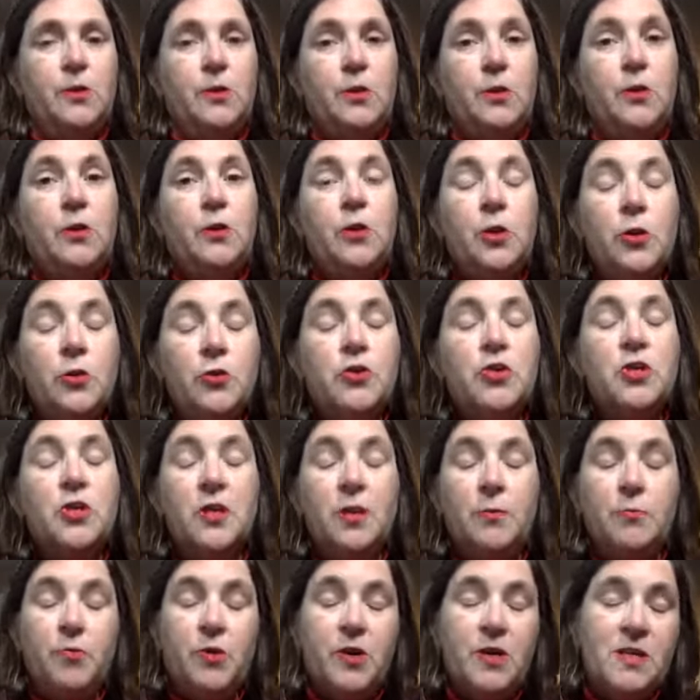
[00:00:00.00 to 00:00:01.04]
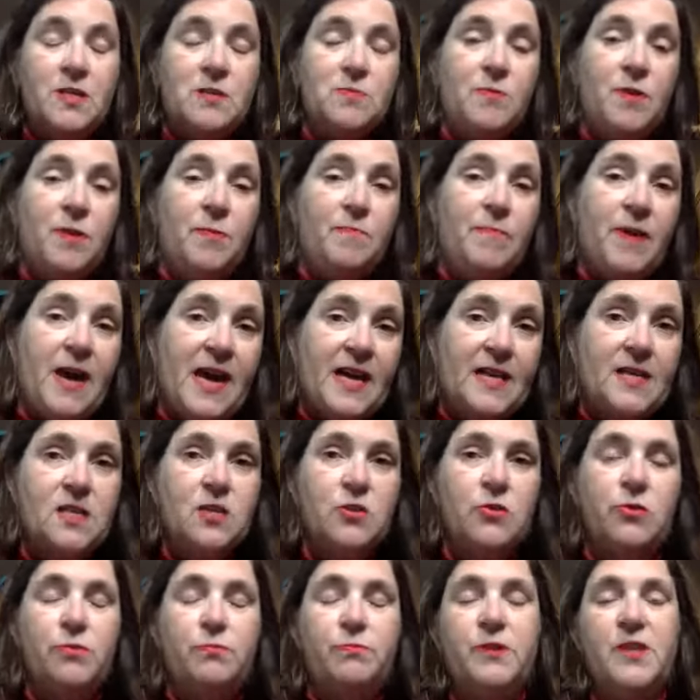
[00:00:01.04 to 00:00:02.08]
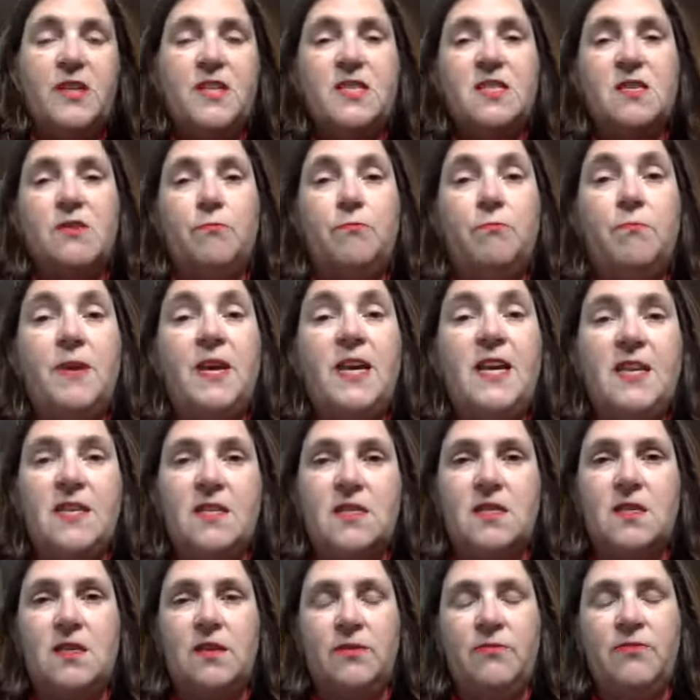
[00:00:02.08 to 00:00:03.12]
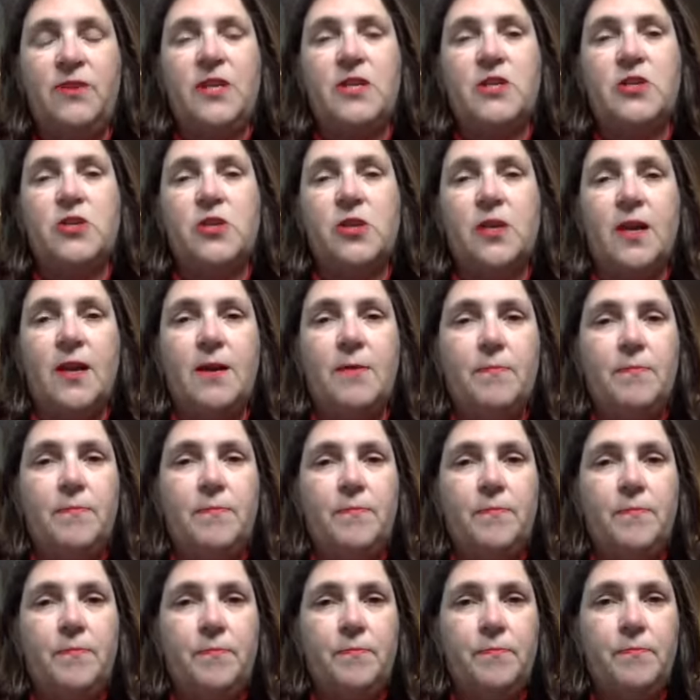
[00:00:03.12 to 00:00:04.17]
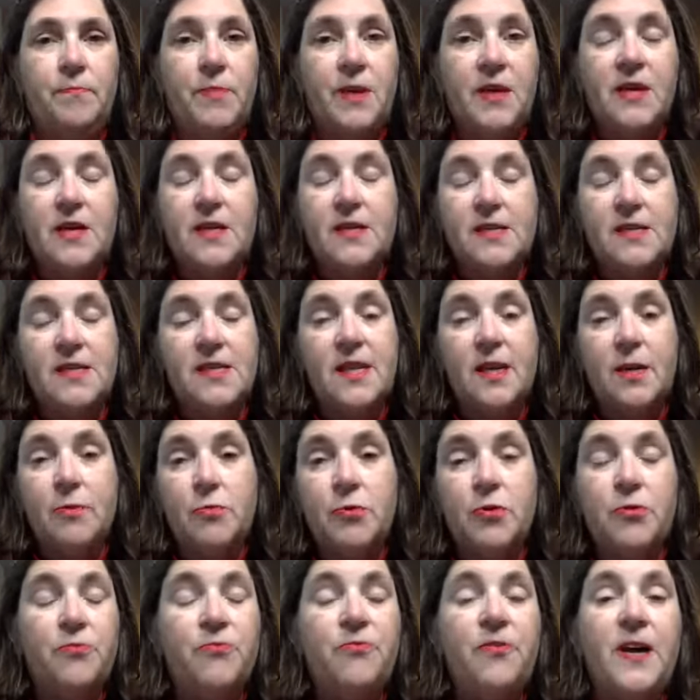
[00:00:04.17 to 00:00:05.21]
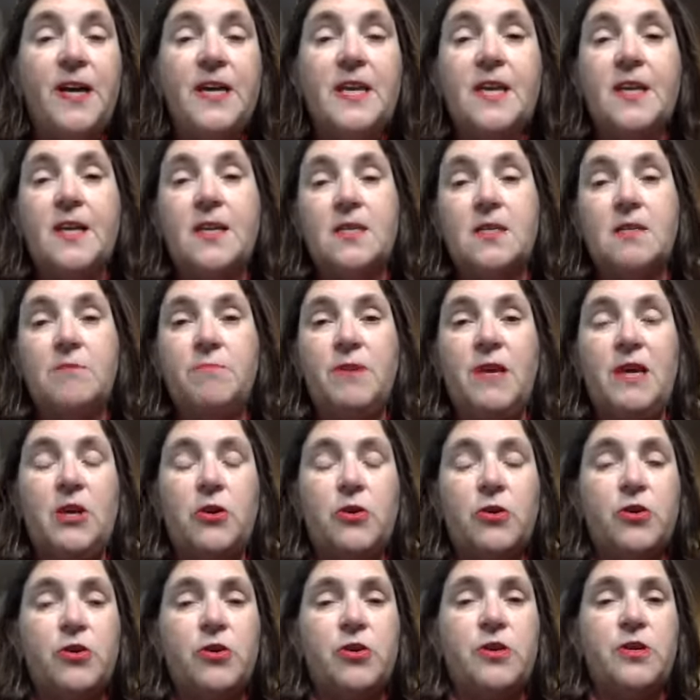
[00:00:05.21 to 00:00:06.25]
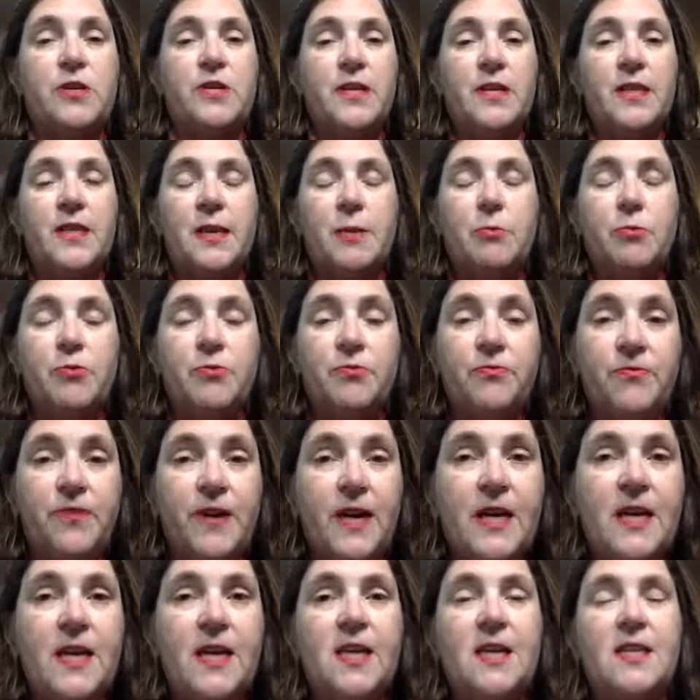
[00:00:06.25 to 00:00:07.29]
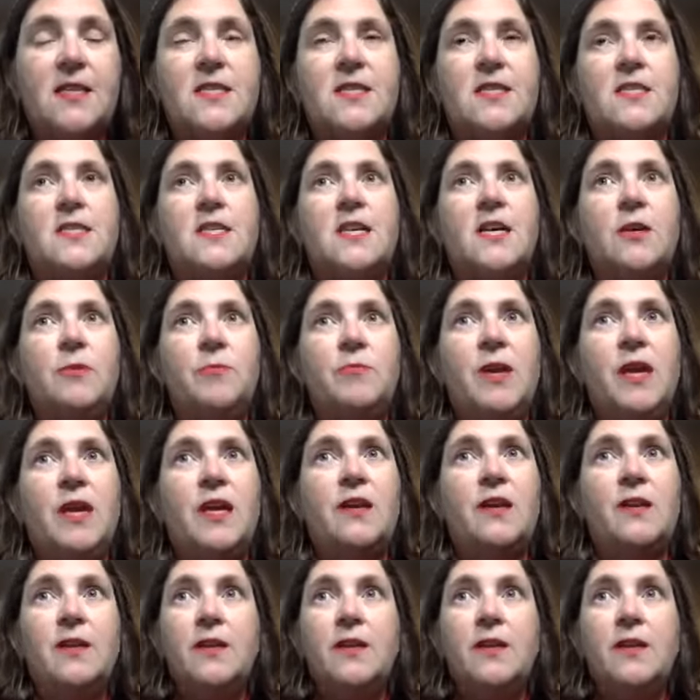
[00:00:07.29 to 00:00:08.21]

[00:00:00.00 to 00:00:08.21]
usually brings me back to a place of peace eventually, because they were fighting to be heard, and they were fighting to tell me,